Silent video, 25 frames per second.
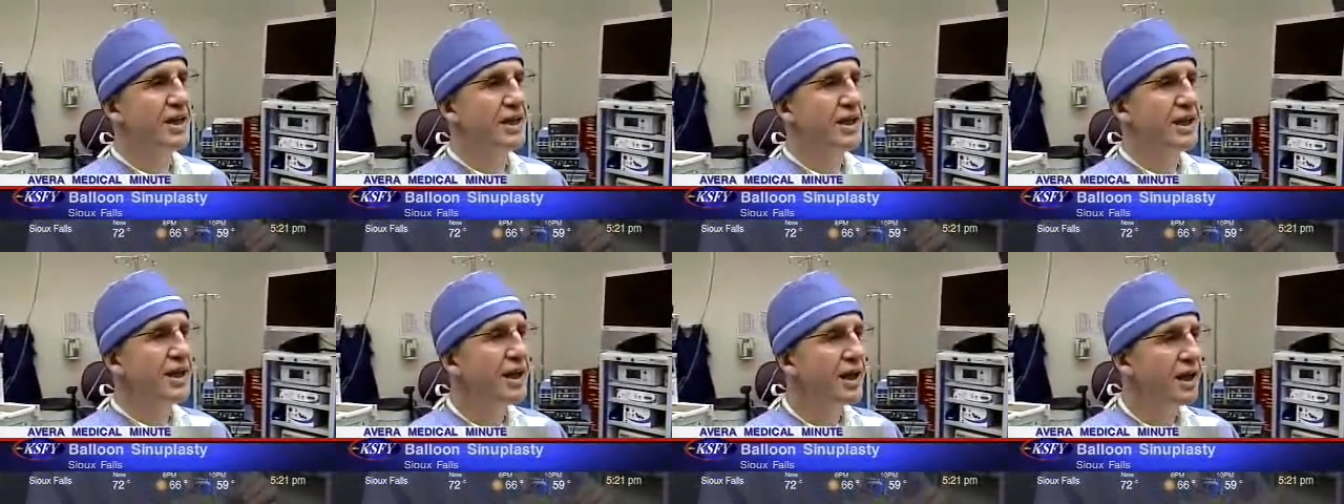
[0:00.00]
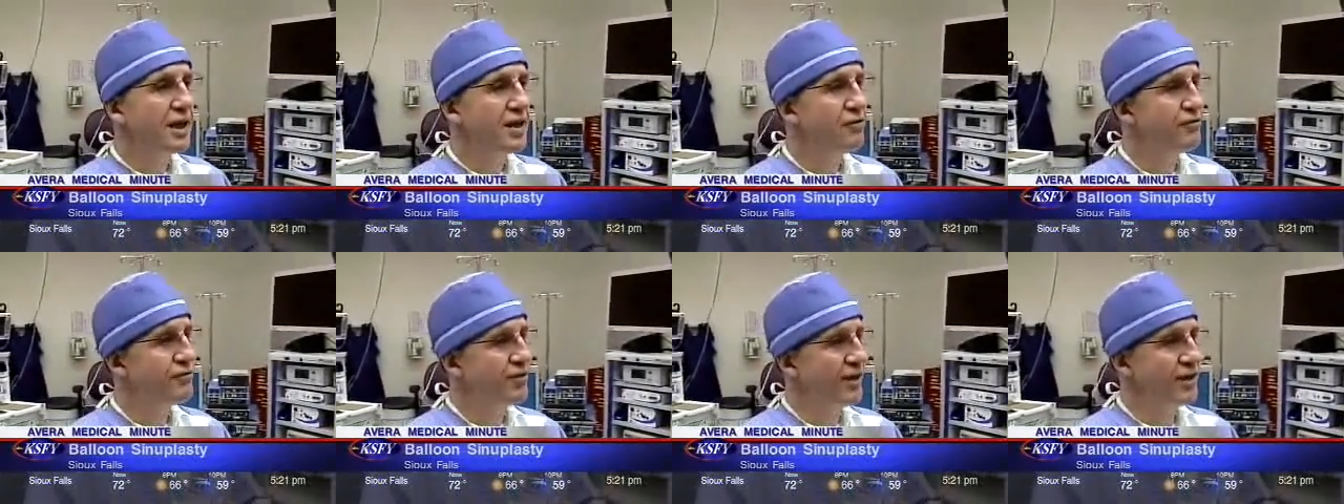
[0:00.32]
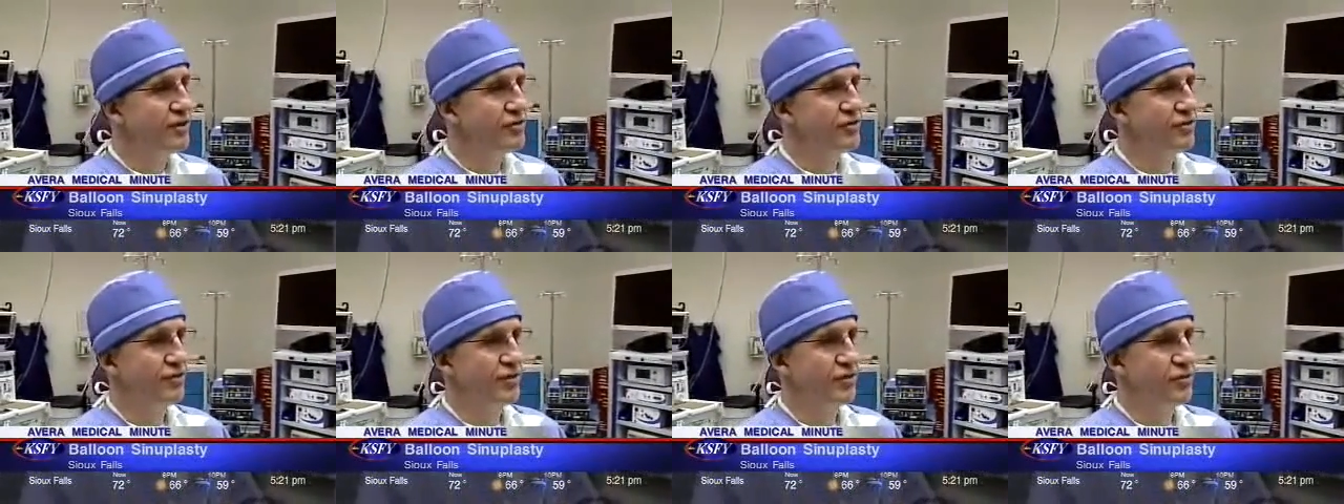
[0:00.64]
little
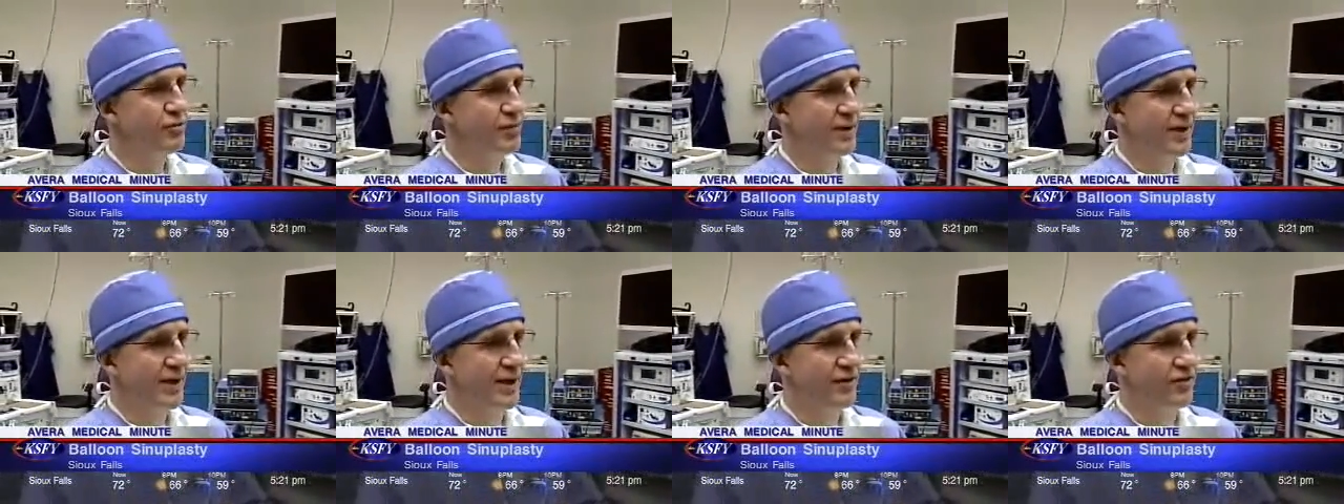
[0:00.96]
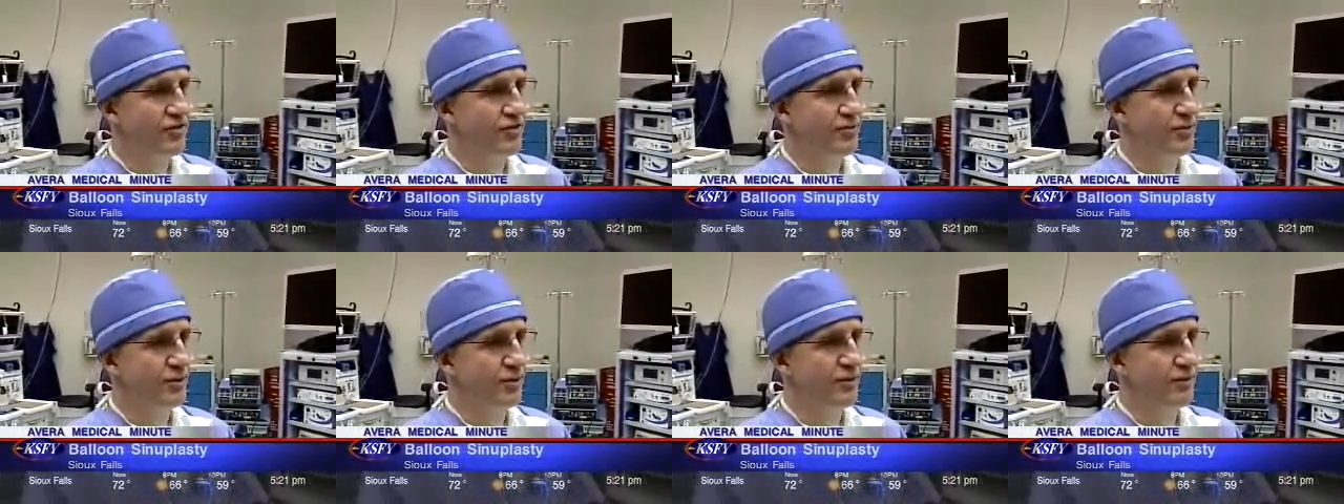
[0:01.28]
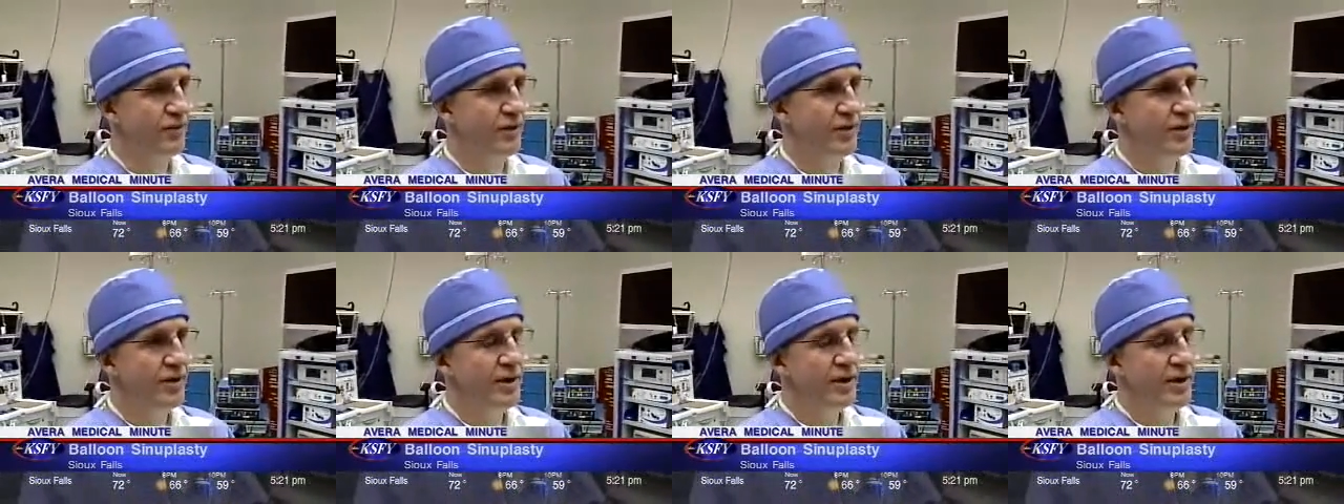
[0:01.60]
invasive as possible.